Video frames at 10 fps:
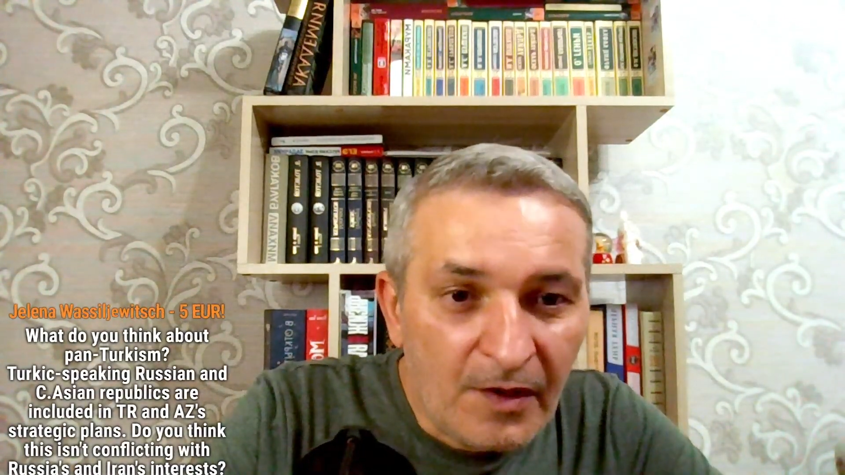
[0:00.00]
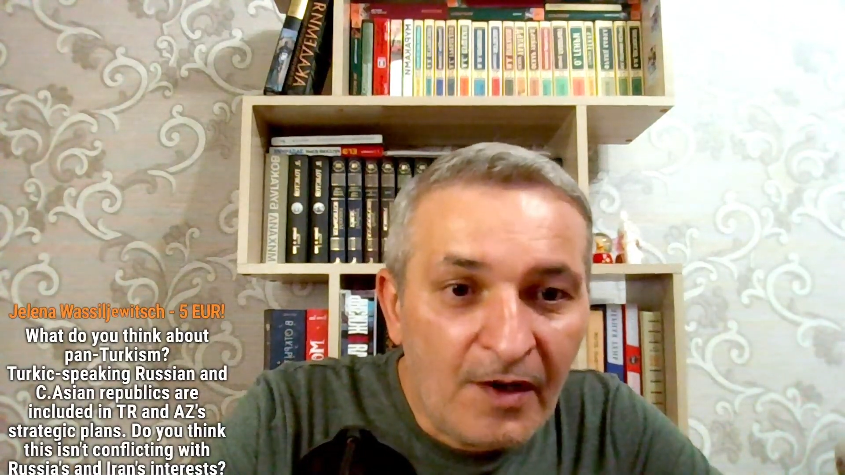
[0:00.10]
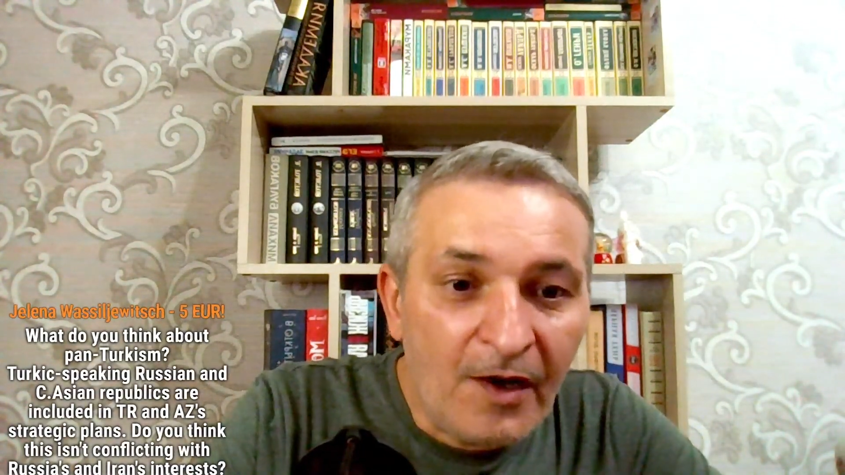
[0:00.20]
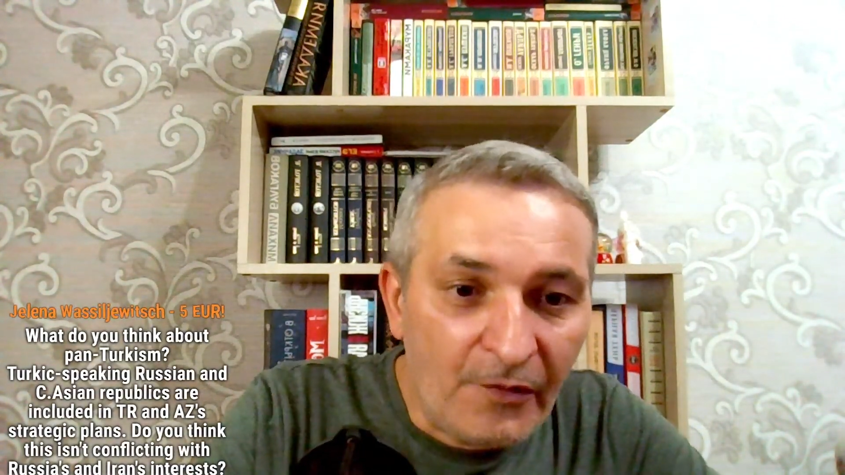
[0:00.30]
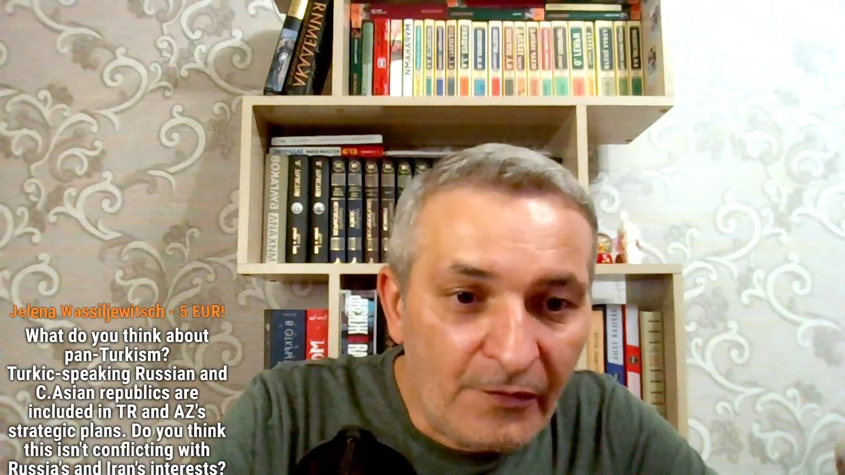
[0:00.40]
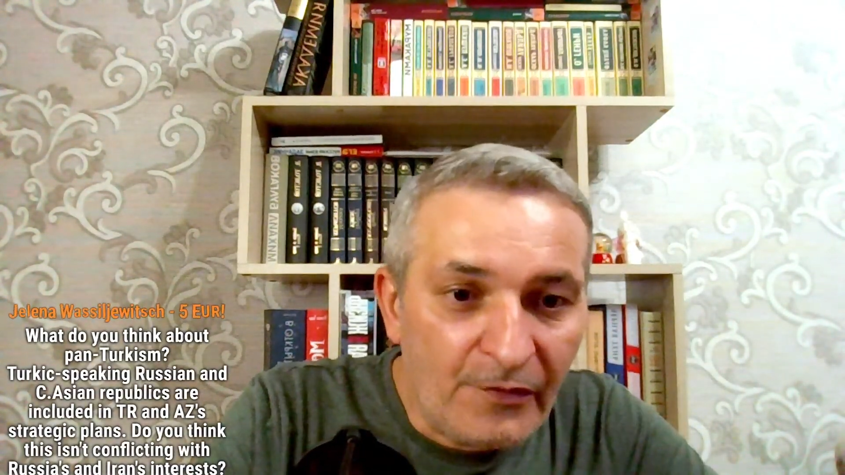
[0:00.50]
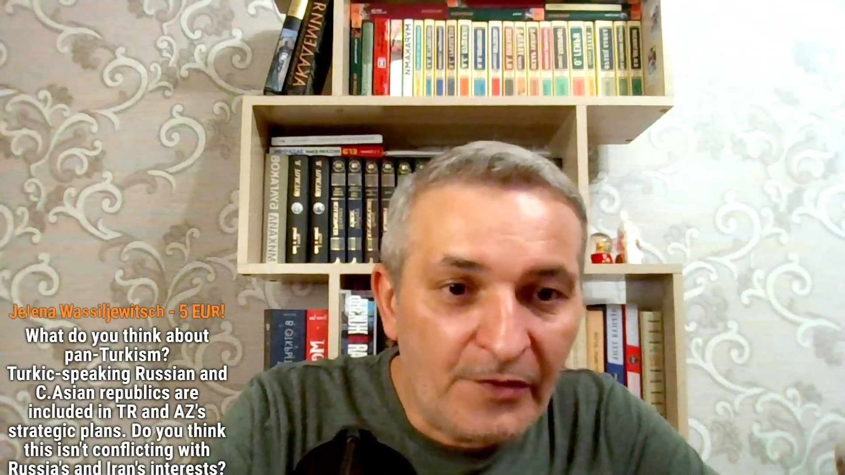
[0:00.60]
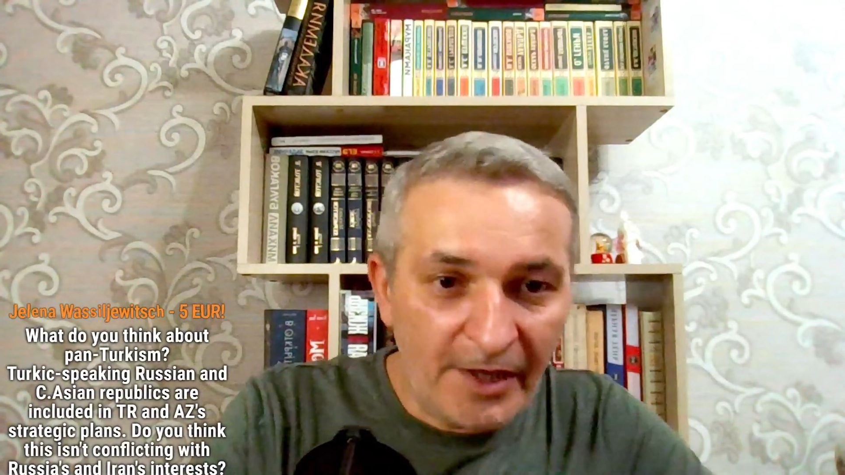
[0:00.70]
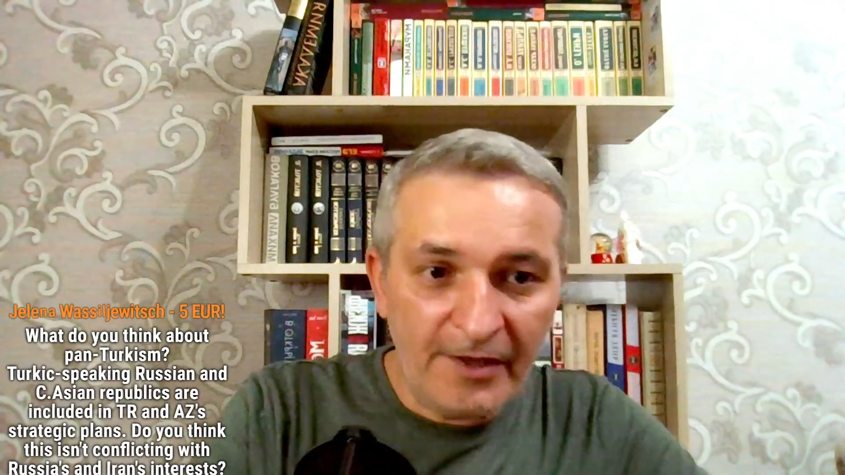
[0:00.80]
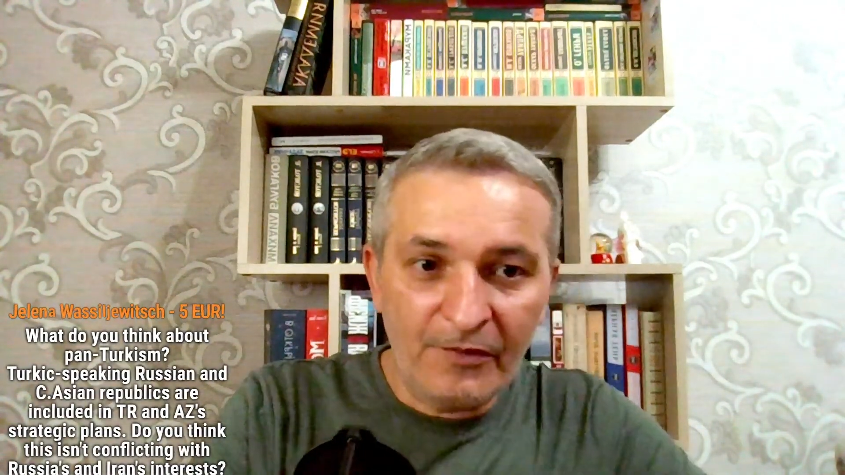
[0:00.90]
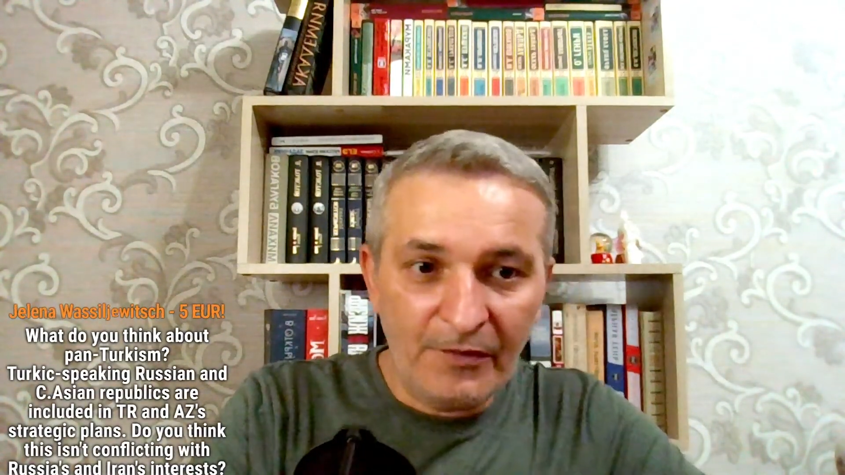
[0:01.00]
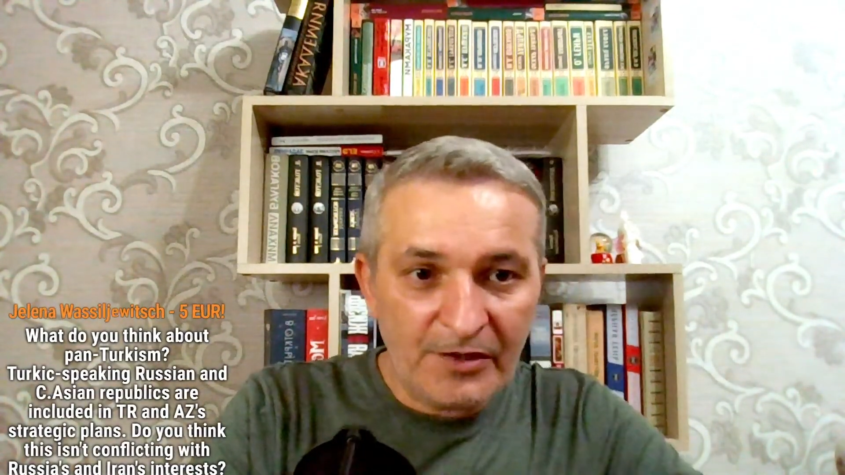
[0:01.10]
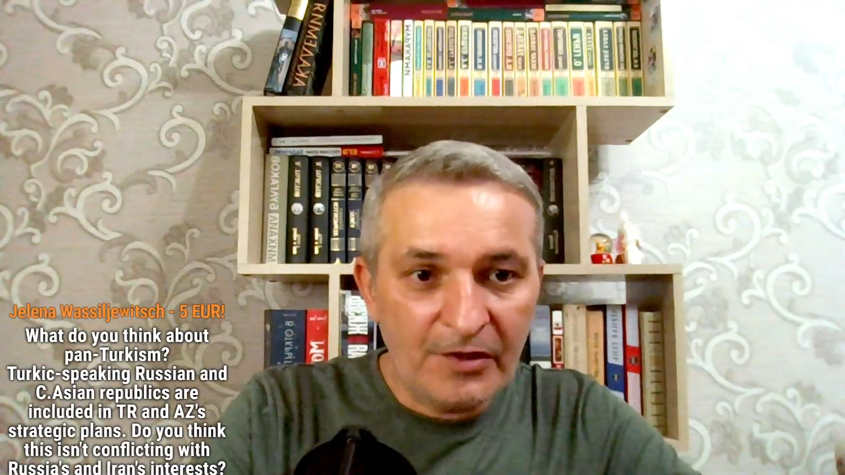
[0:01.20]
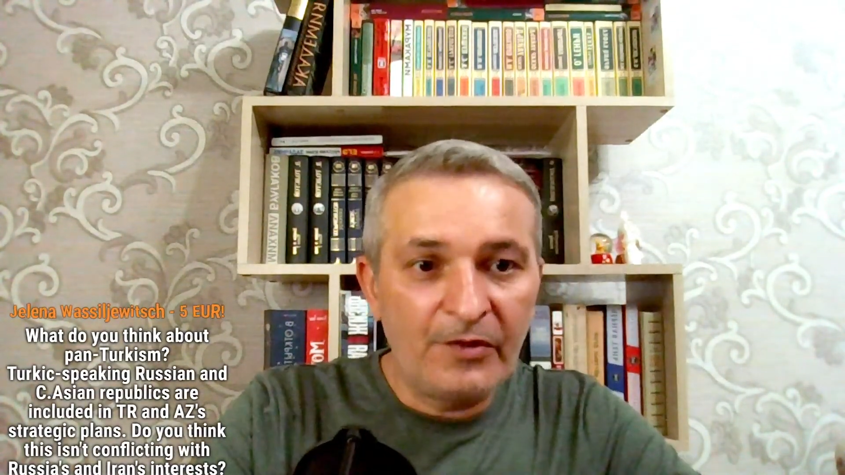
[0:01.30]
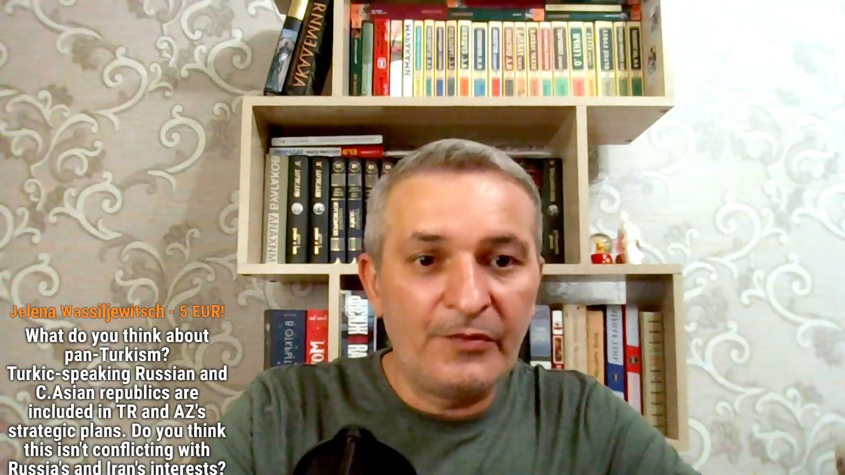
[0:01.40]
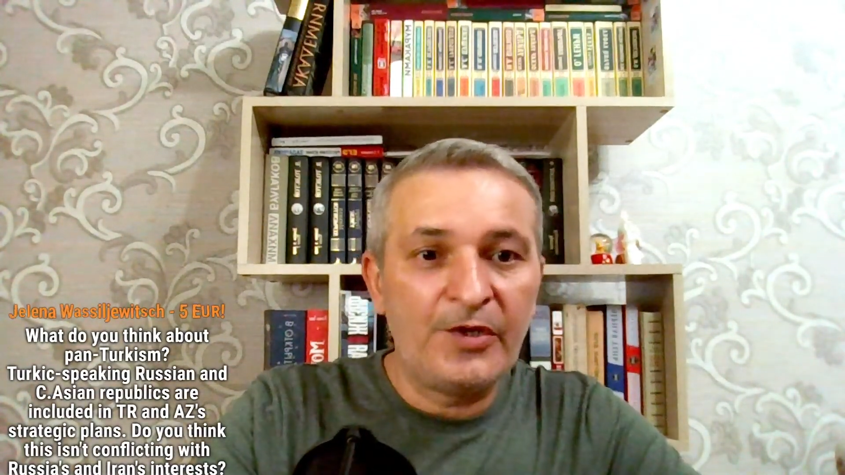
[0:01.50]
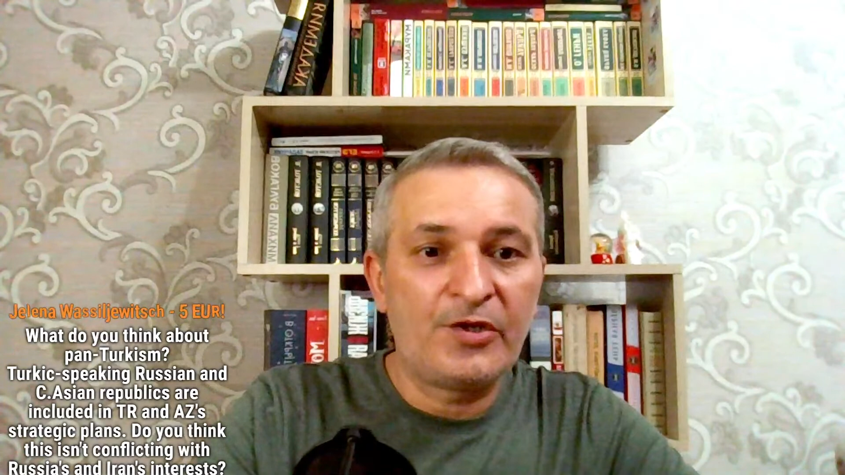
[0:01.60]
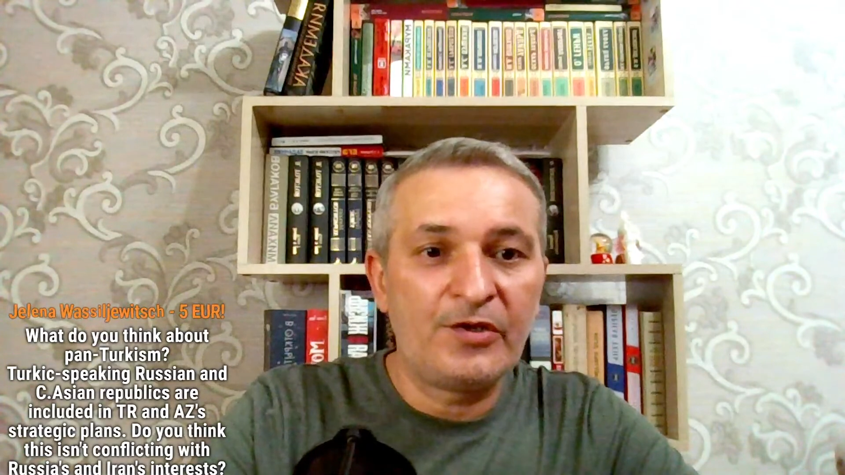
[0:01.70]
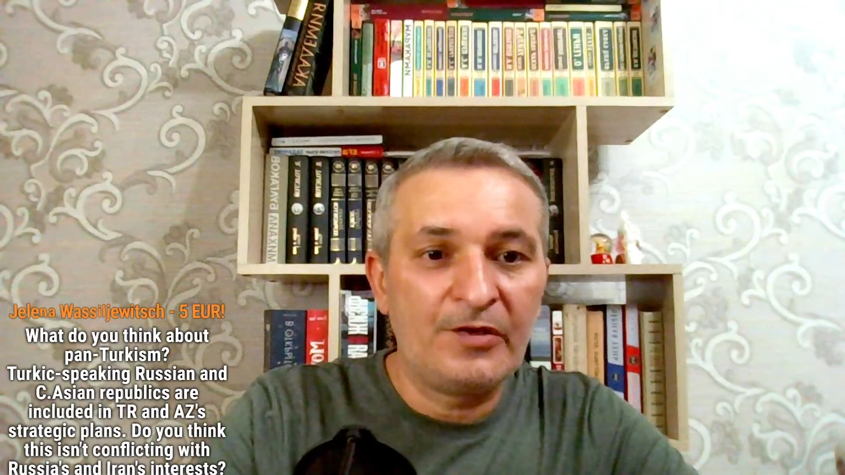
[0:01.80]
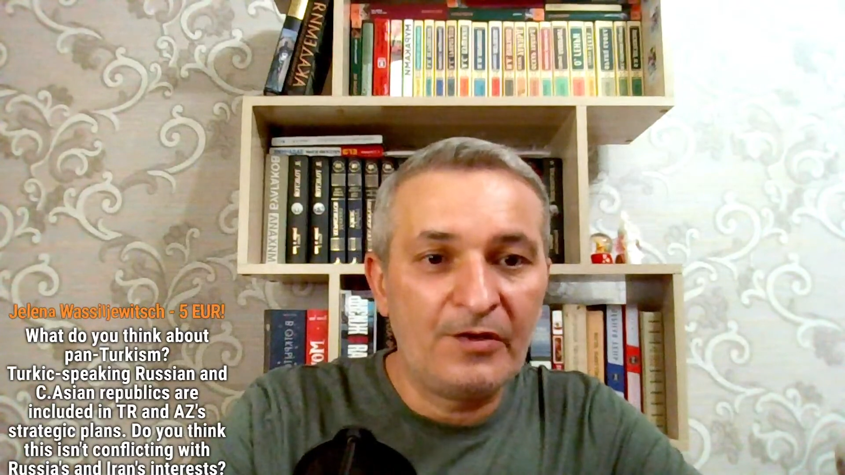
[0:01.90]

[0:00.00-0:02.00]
Vasilovich